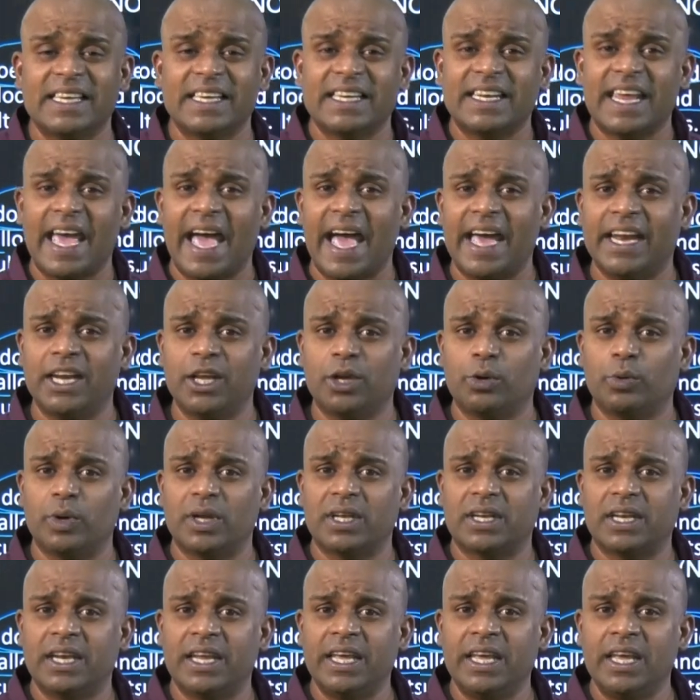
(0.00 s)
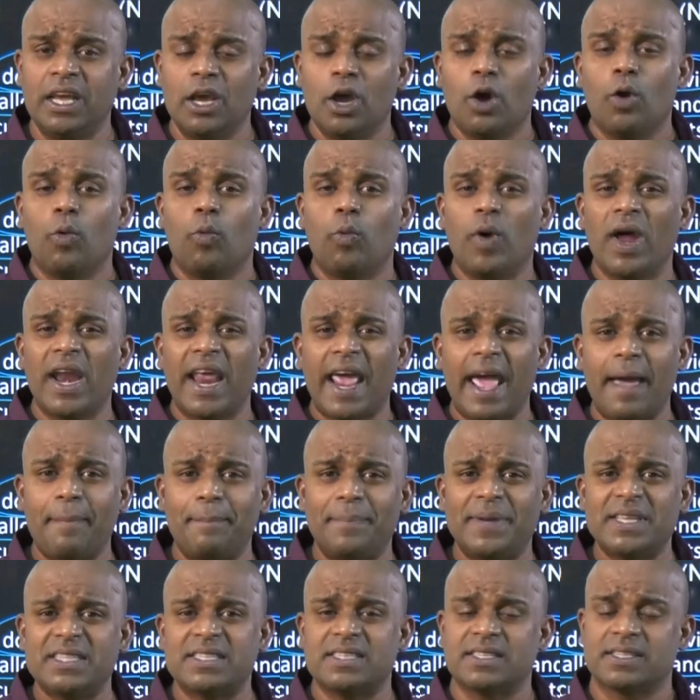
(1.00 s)
it adequately, what
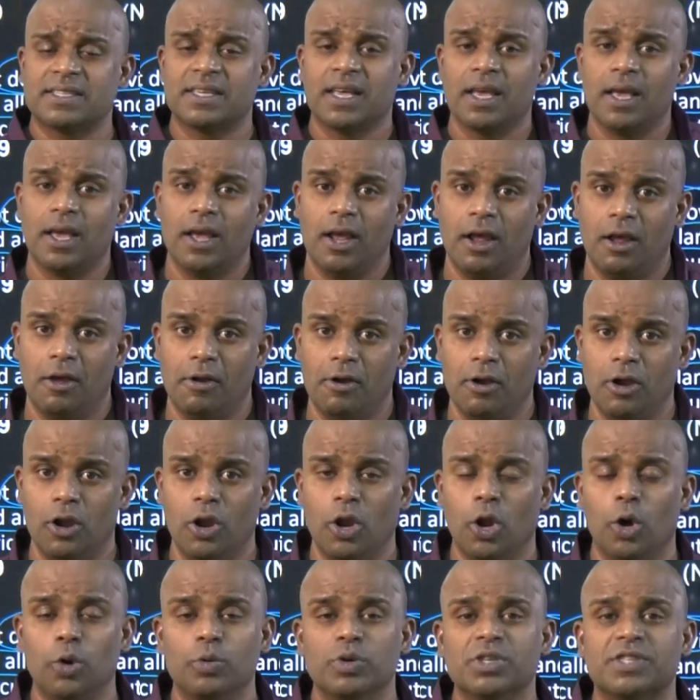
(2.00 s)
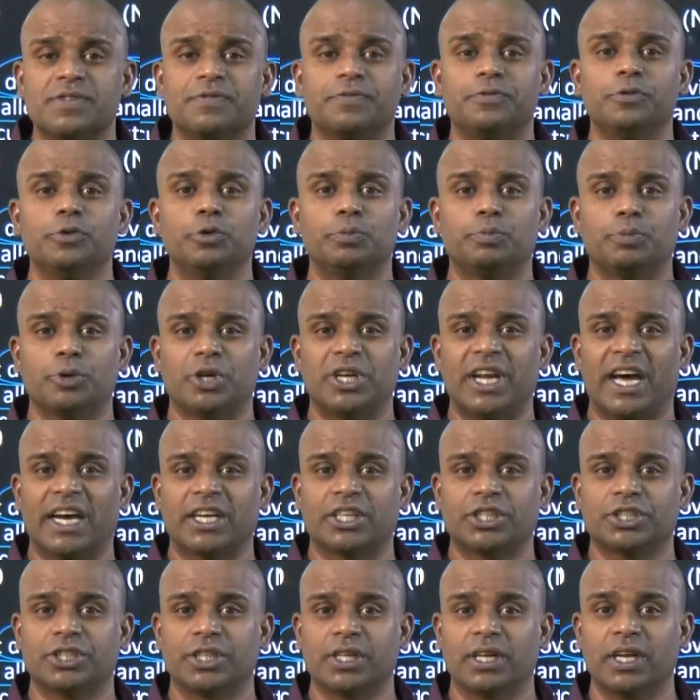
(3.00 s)
happens? Lowers food
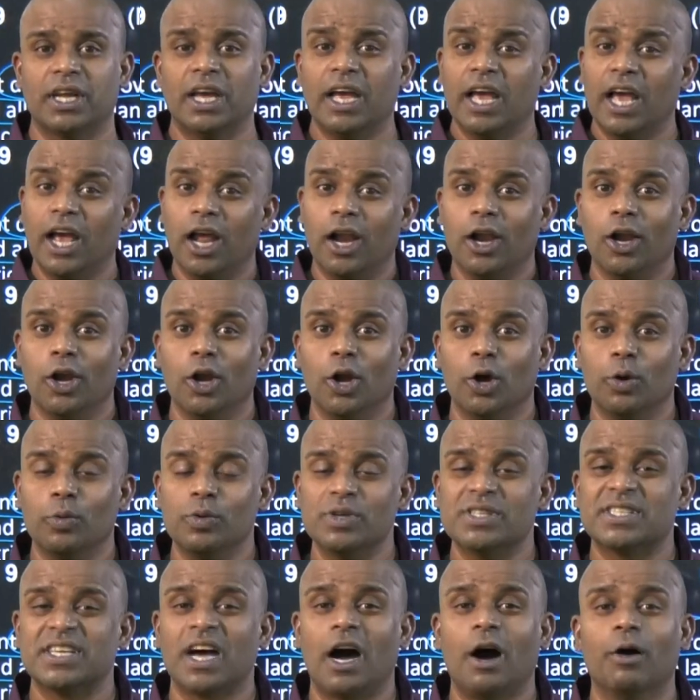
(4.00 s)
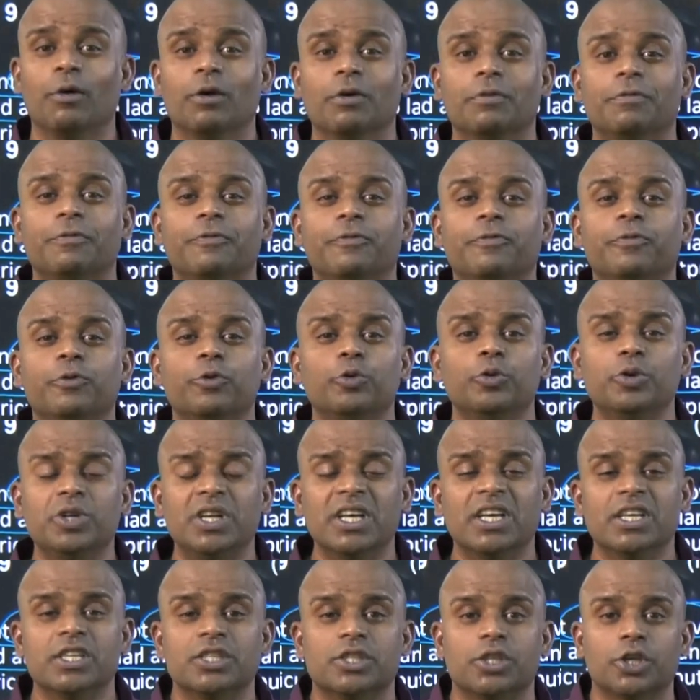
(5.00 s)
production, lowers our
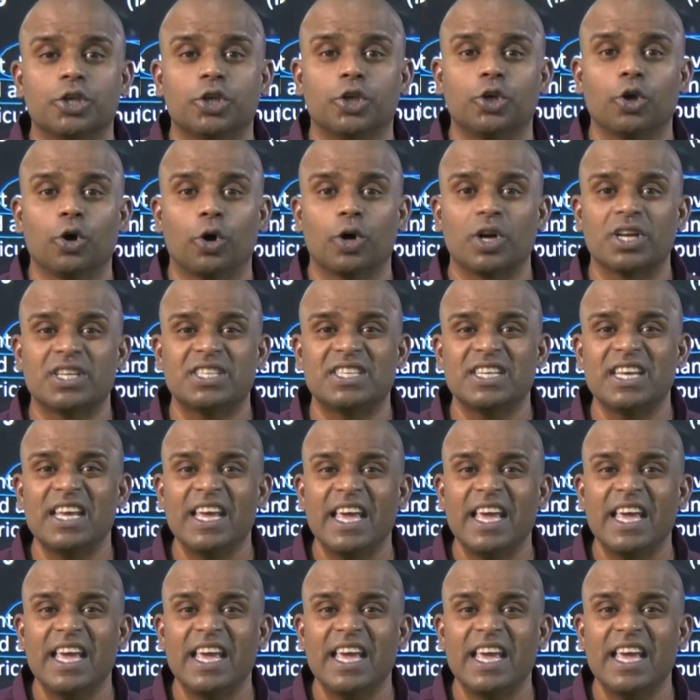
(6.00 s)
food security